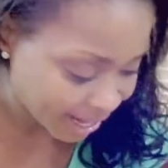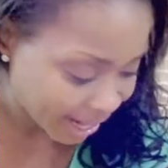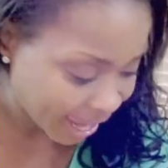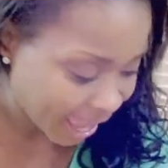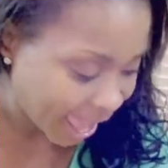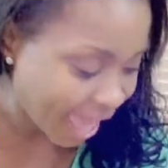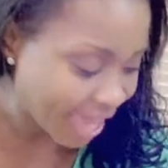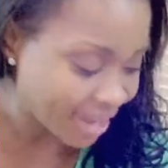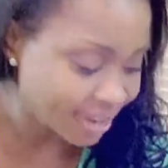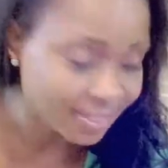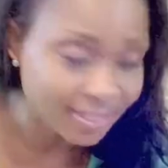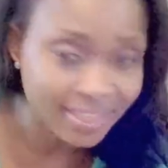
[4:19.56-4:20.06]

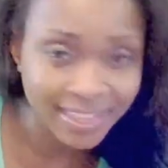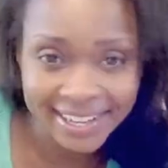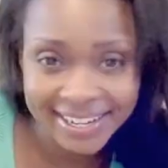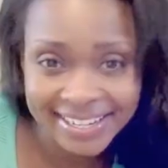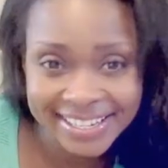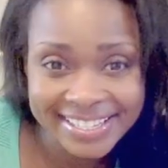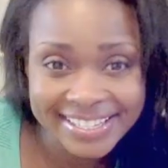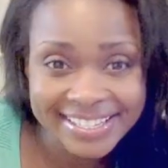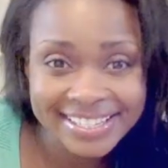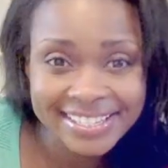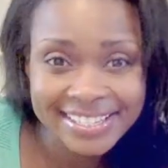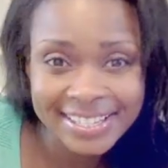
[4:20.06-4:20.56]
and then
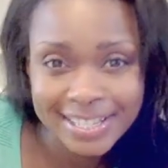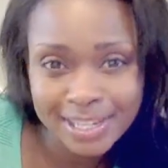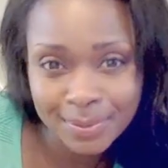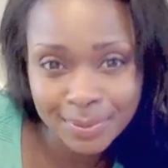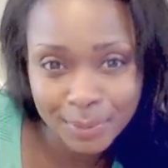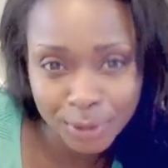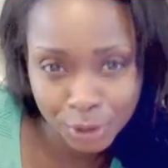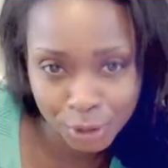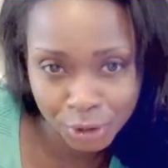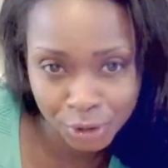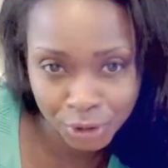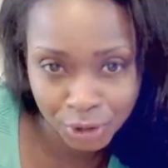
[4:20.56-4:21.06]

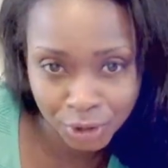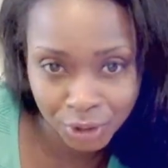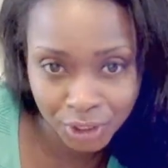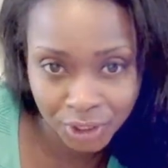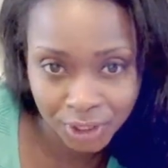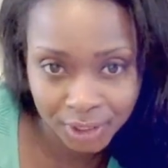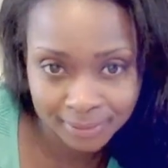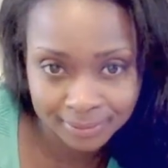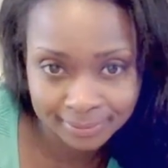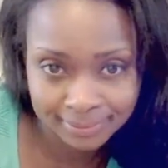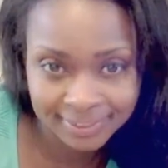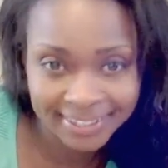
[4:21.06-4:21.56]
cinnamon
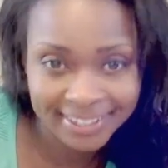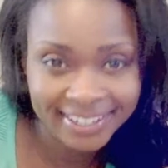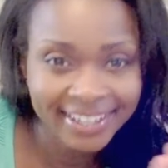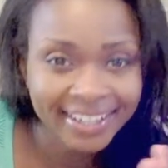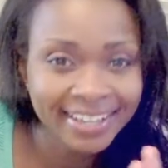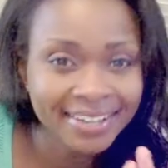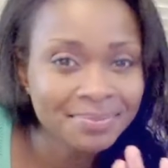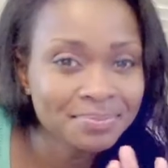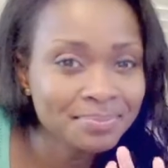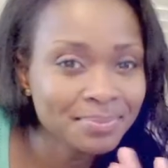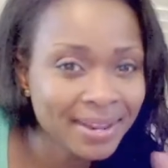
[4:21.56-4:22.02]
sugar. It